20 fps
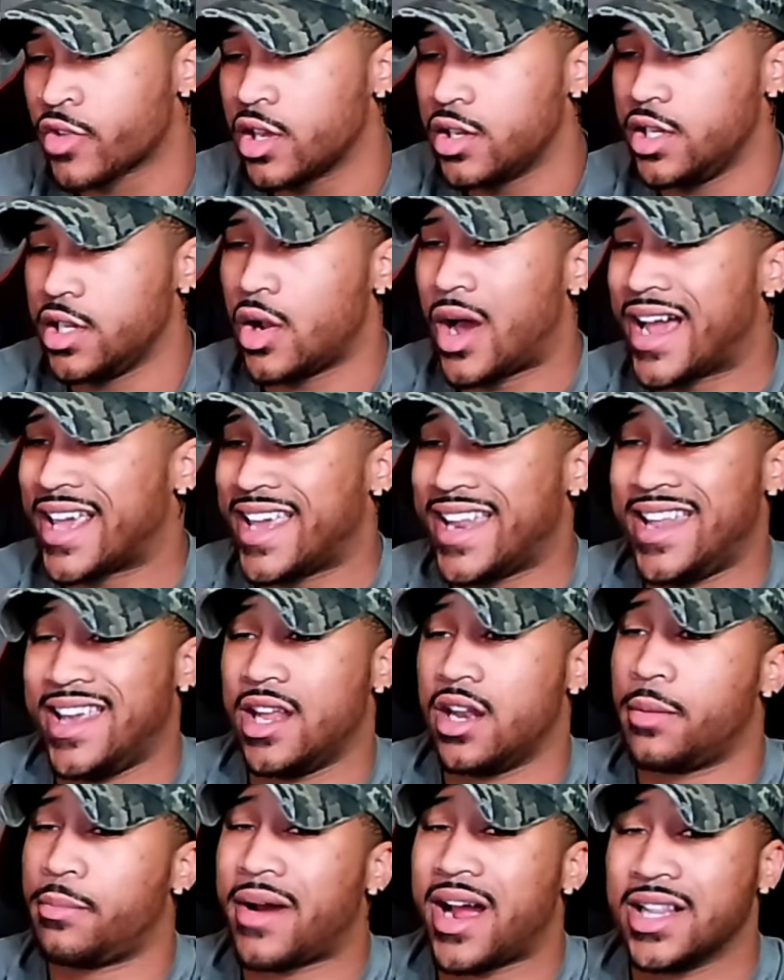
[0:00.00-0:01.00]
You know, I get
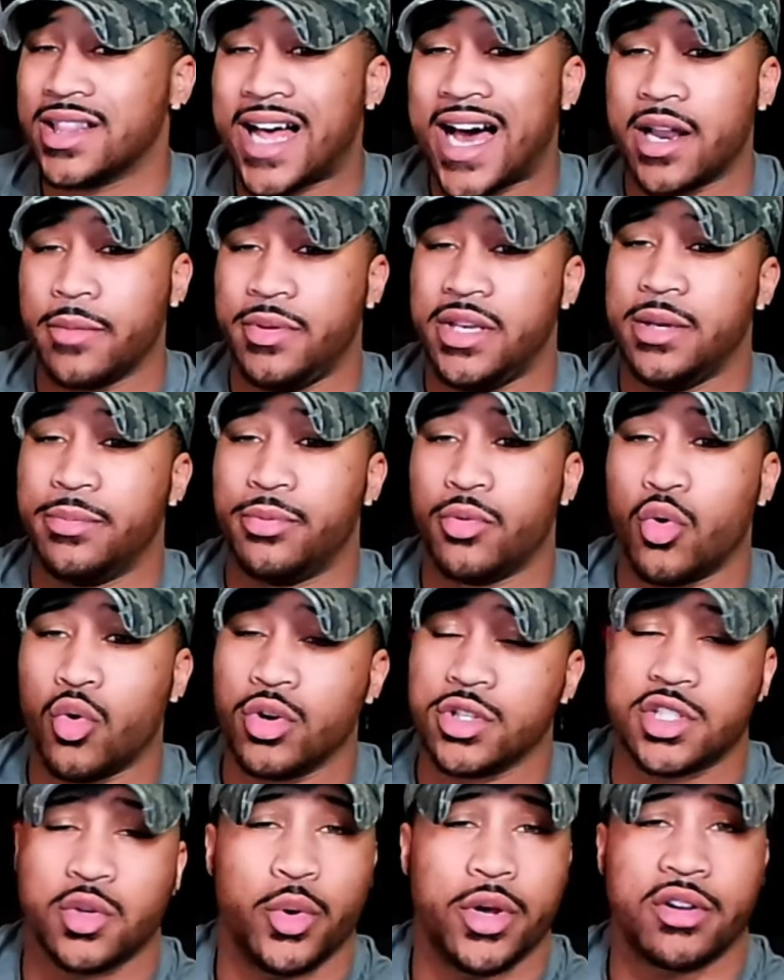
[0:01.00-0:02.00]
hit up by a lot of people
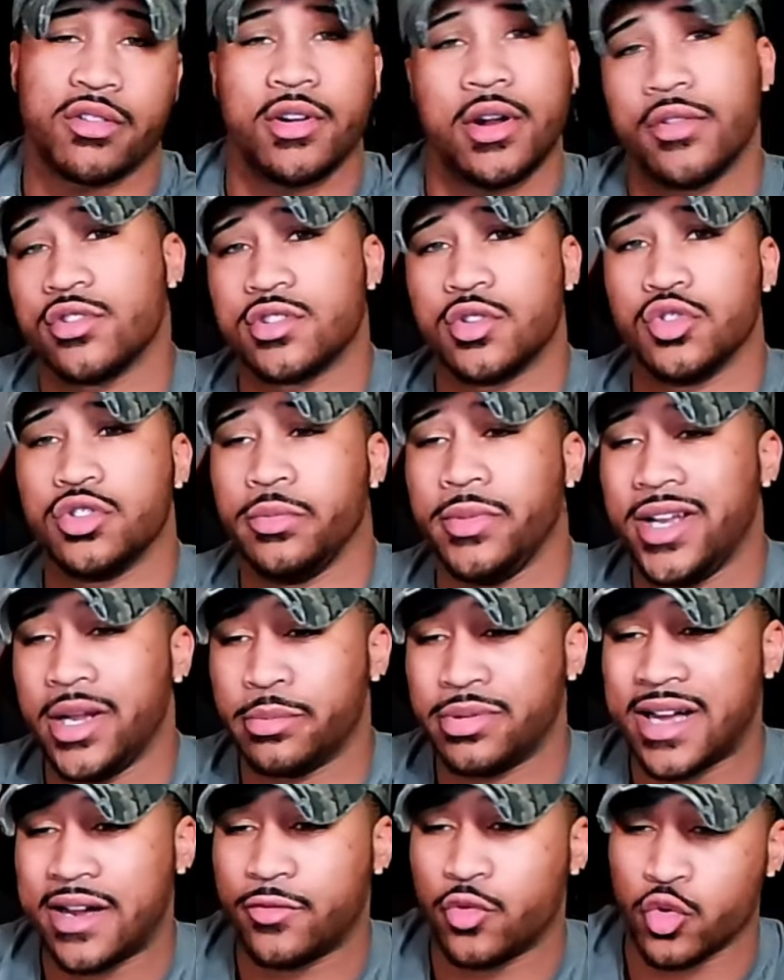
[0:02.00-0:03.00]
on Twitter and other social media
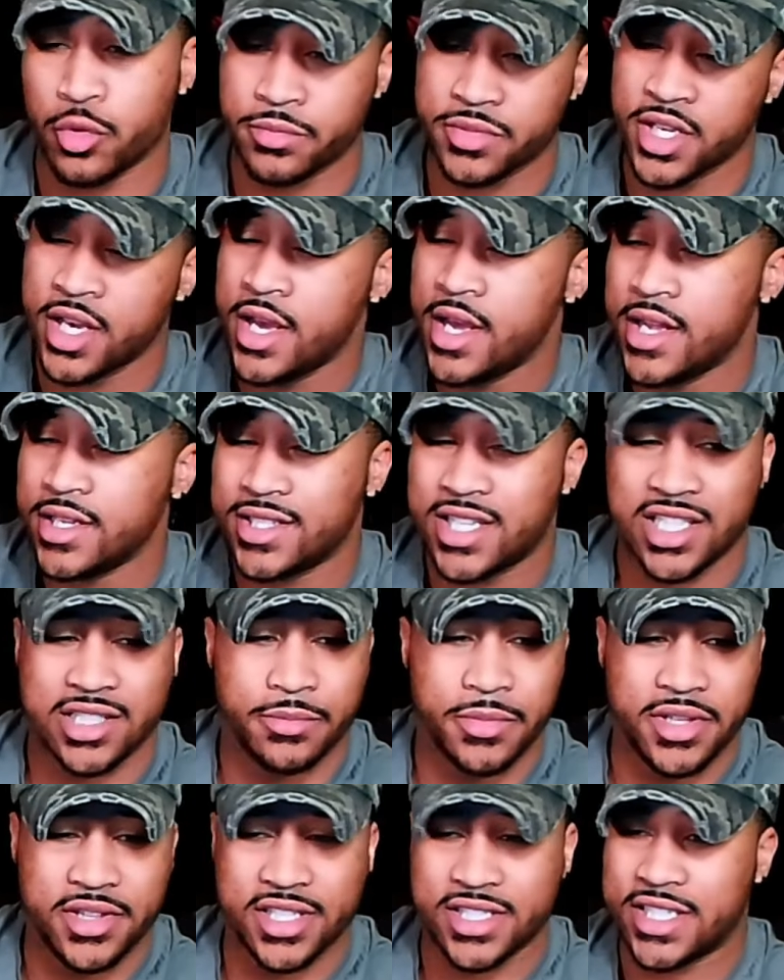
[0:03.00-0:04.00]
platforms
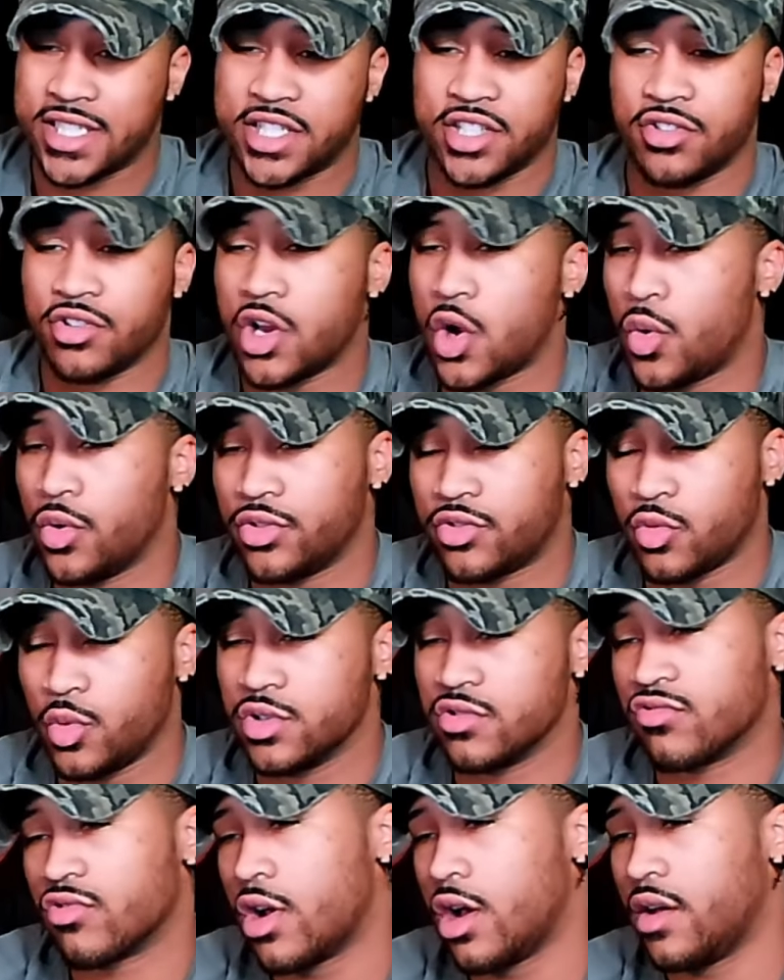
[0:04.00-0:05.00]
telling me the shit that they're going through
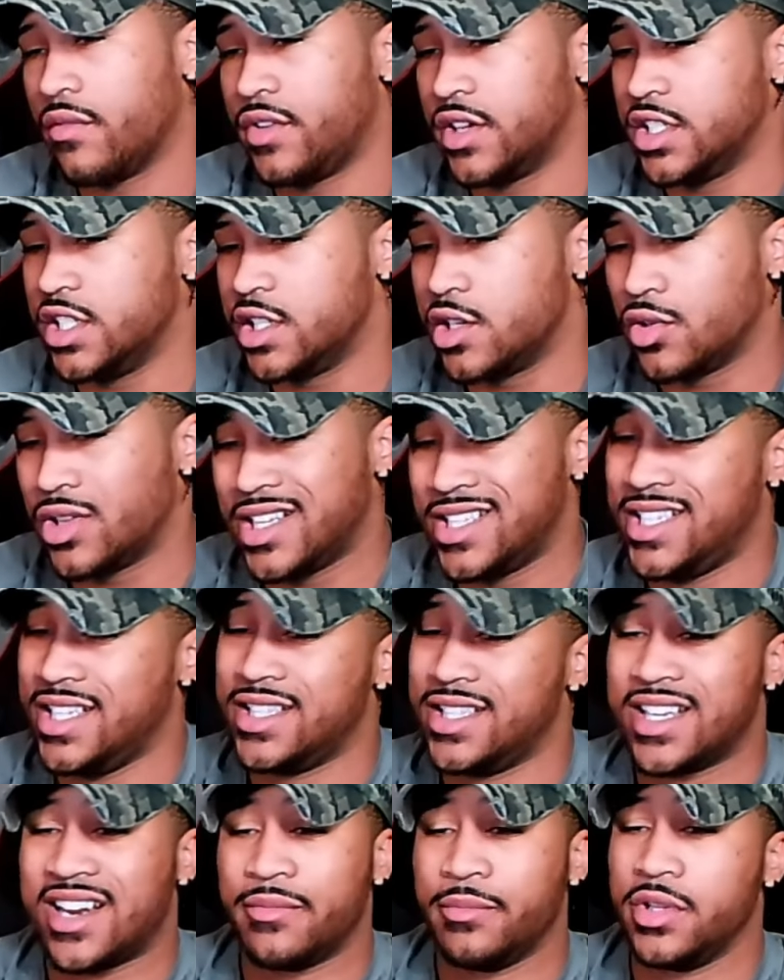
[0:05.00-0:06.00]
is rough, and, you know, they see
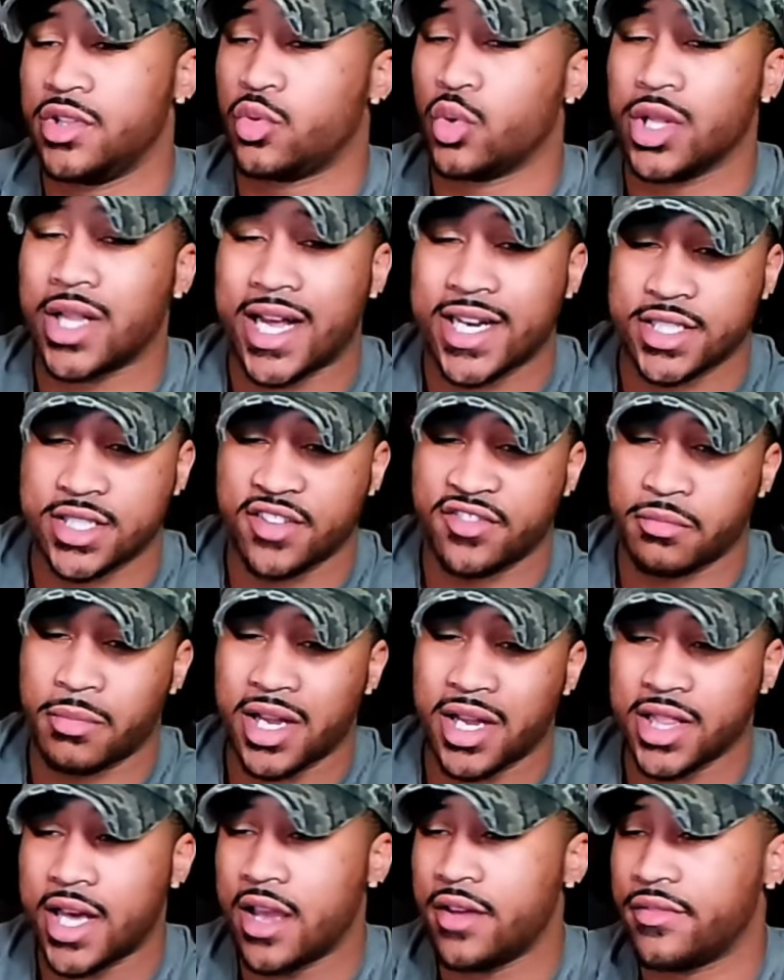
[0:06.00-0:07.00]
that I've been through a lot of stuff in
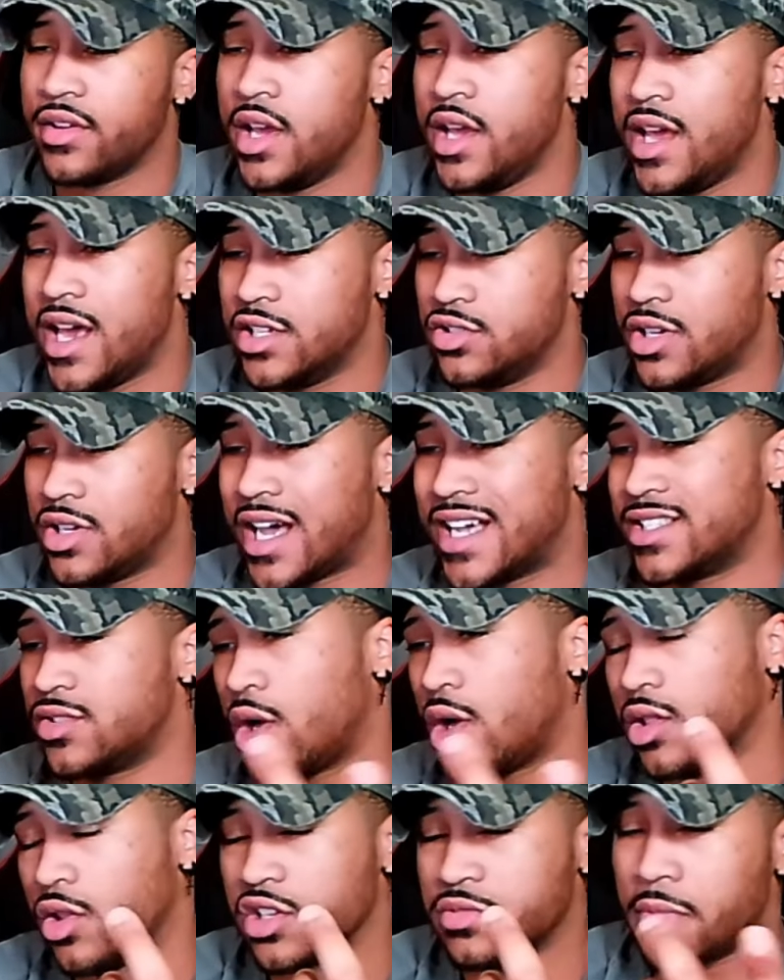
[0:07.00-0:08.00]
my life. As you guys know,
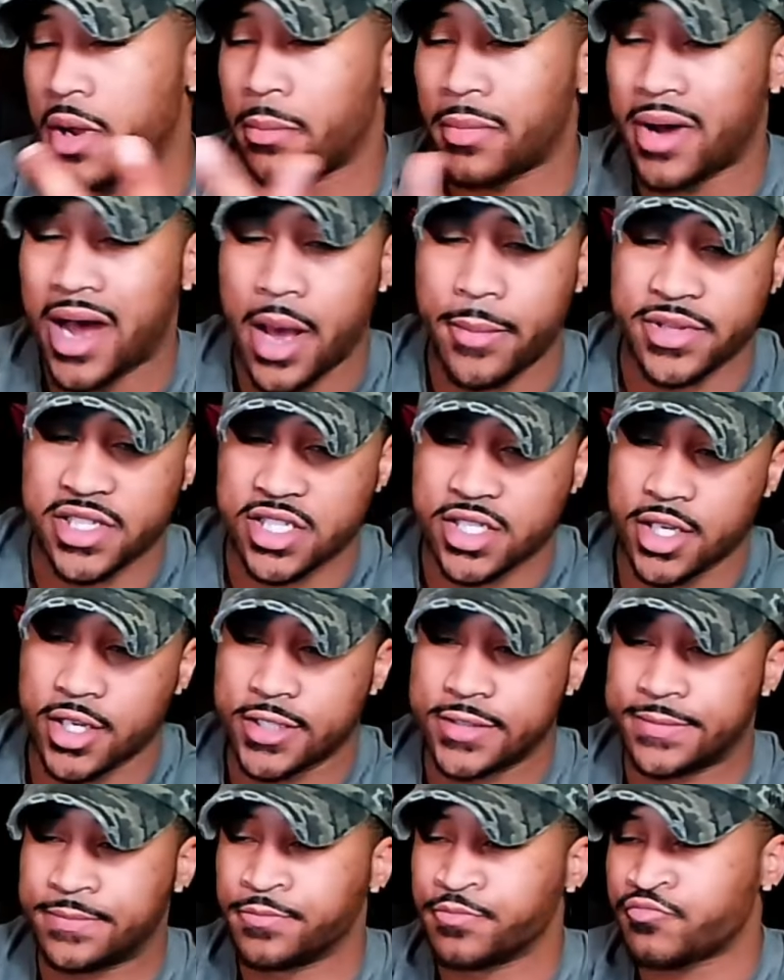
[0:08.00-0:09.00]
I lost my mom and
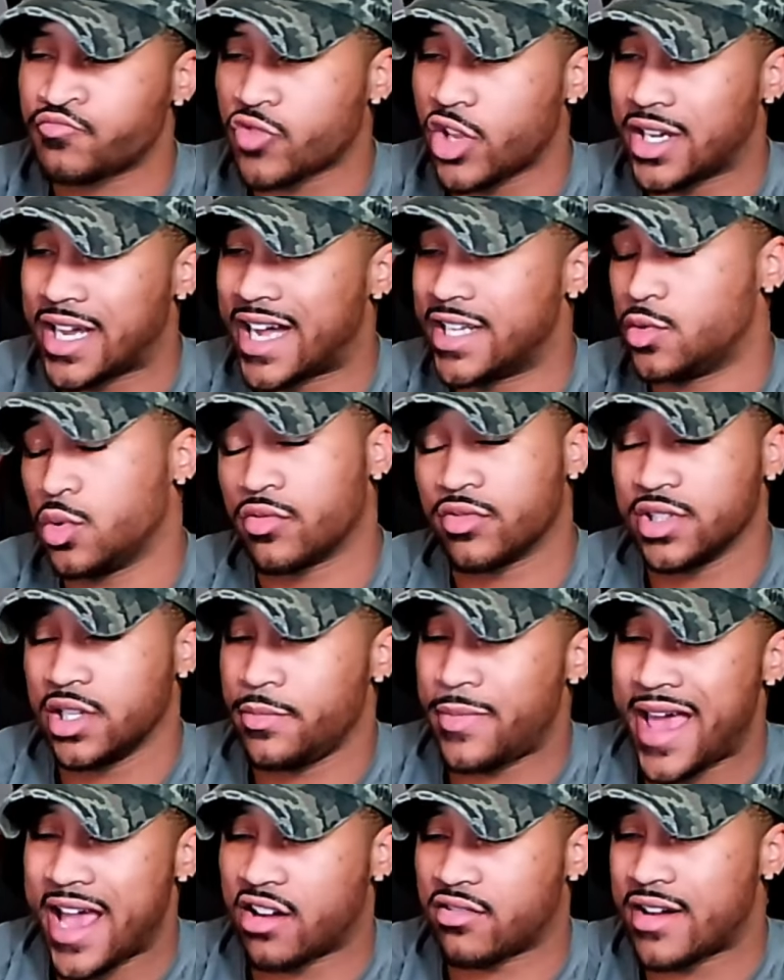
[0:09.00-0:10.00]
son, got into a really
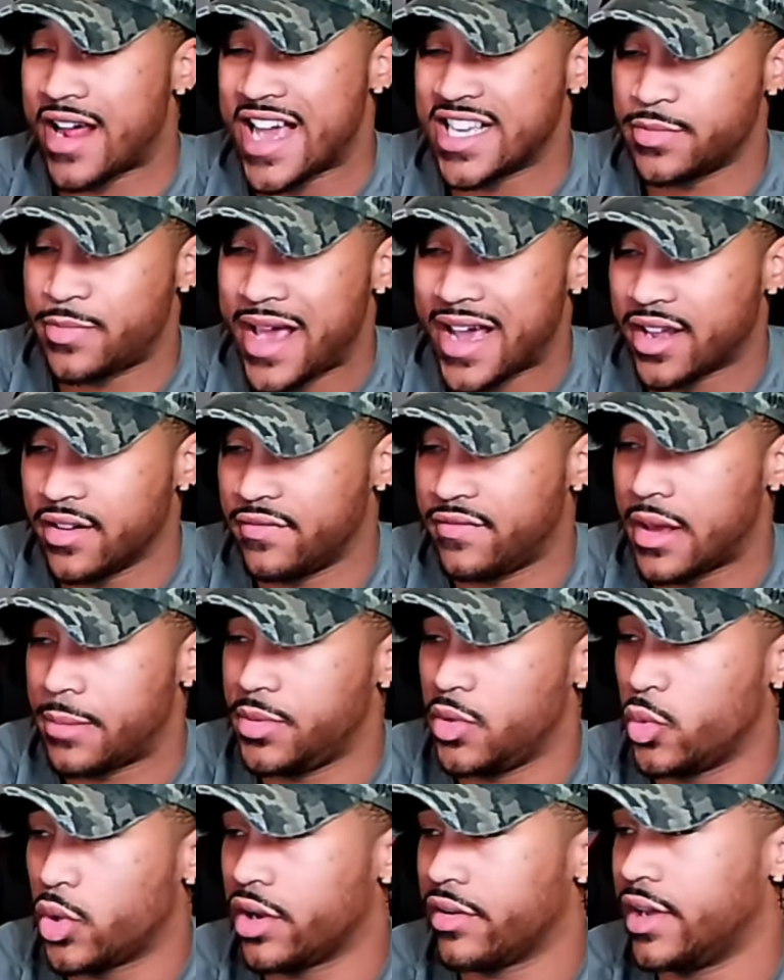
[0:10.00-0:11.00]
bad crash back in
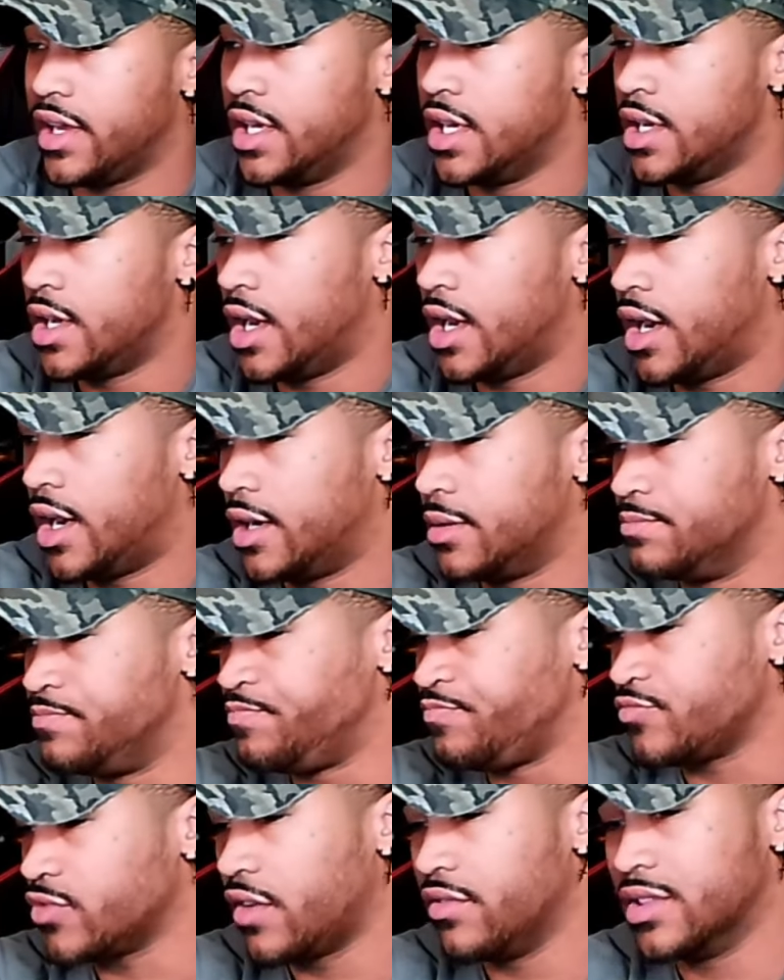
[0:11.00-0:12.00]
February
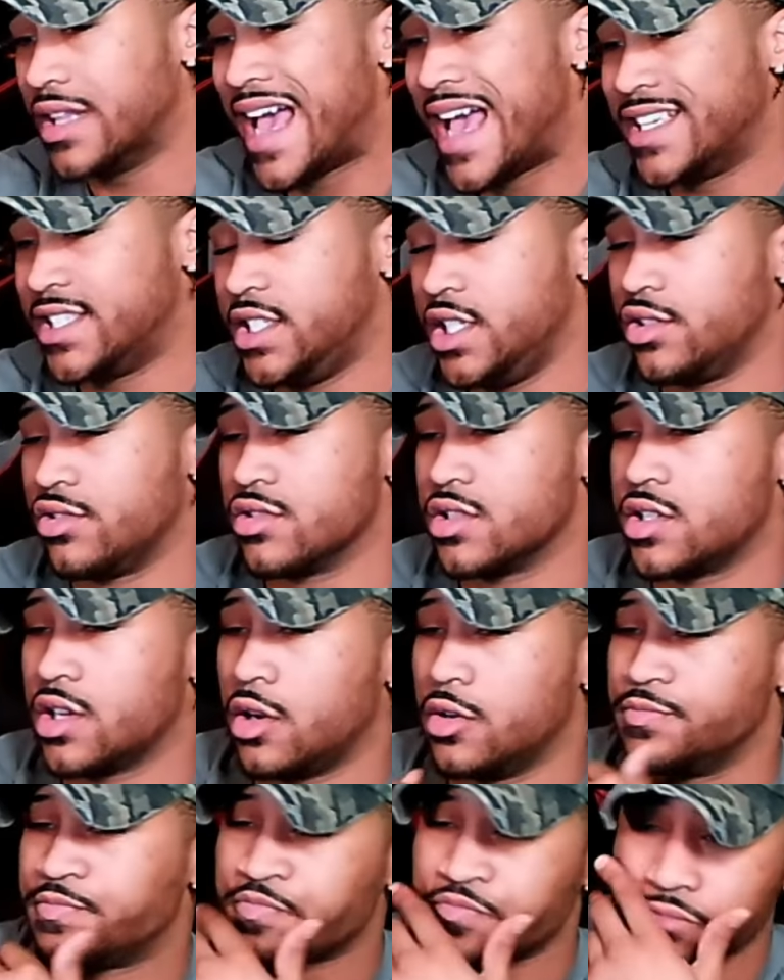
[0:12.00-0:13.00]
of last year,
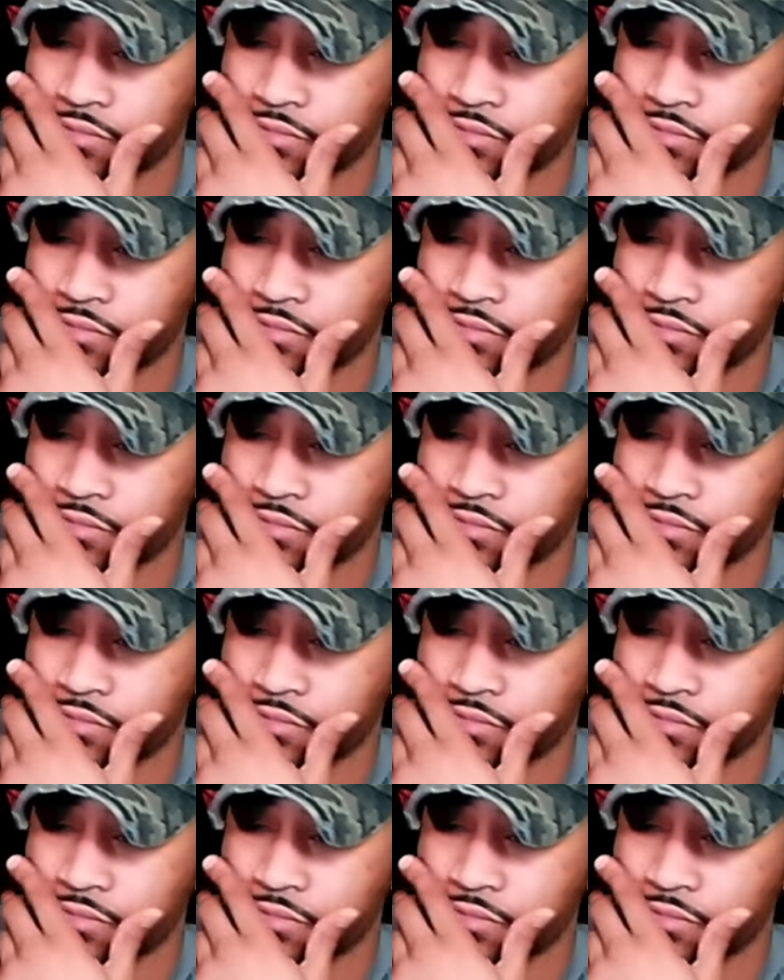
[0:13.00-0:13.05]
so